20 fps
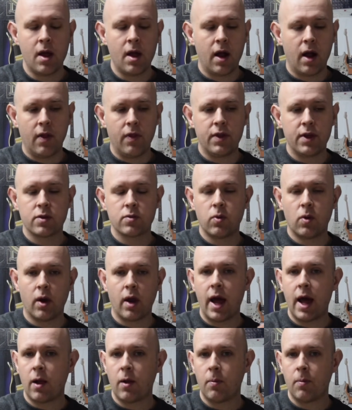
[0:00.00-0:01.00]
And this will
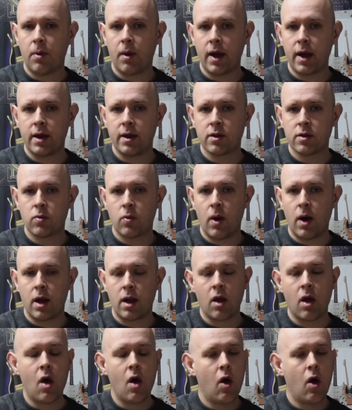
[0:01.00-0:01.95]
help playing as well.